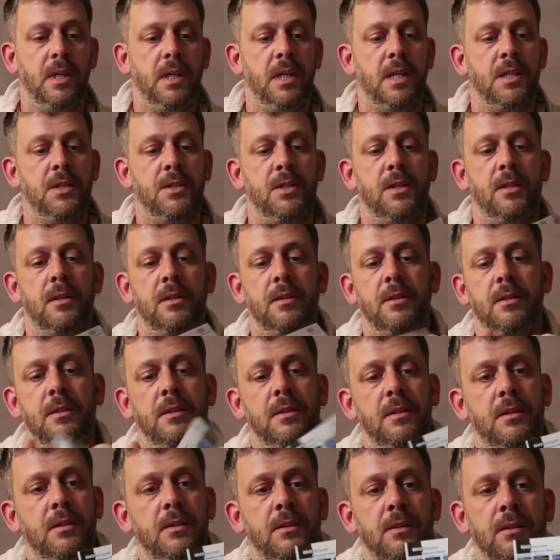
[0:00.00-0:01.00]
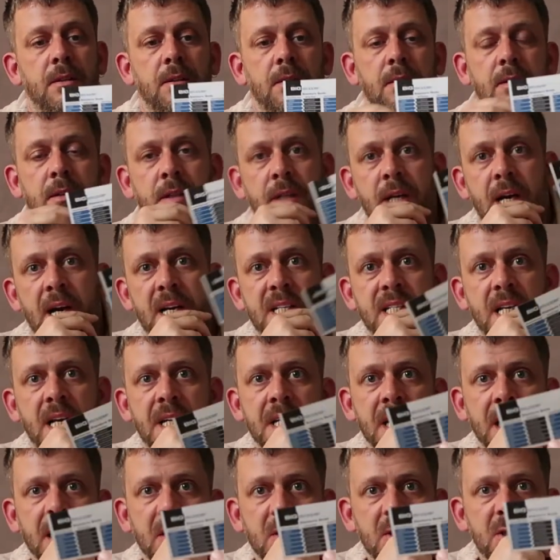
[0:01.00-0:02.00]
is the nice
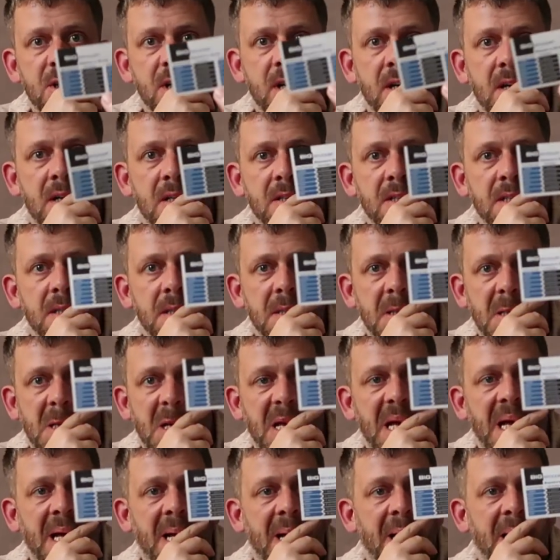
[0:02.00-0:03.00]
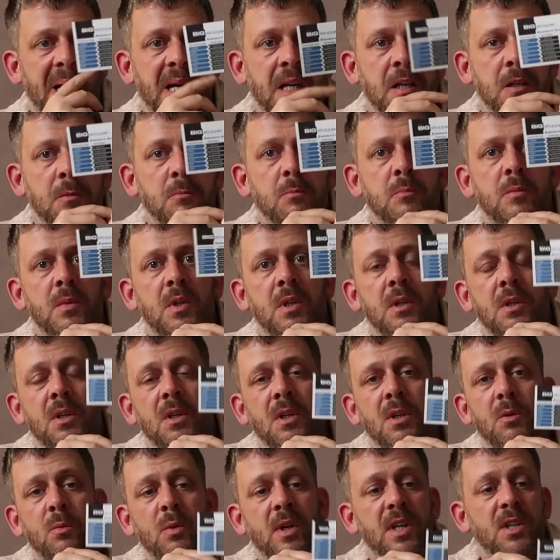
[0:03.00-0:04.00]
handy little chart,
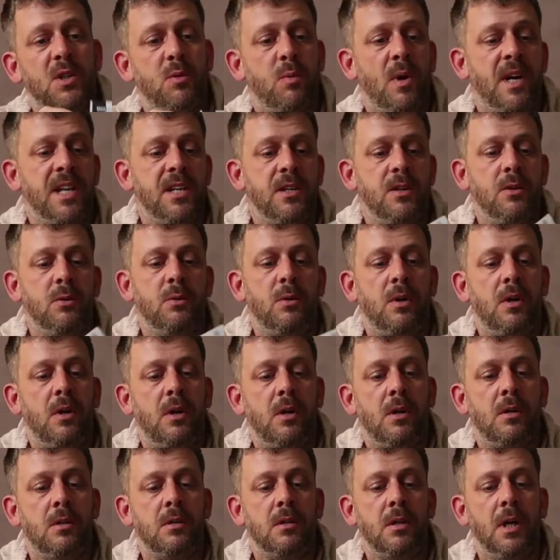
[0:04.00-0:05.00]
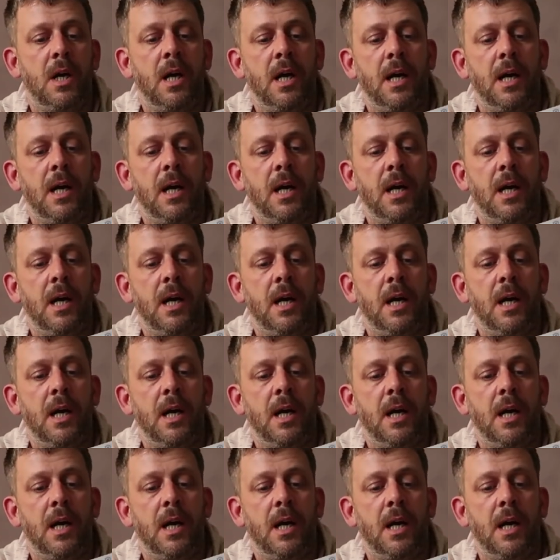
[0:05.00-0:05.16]
which when you are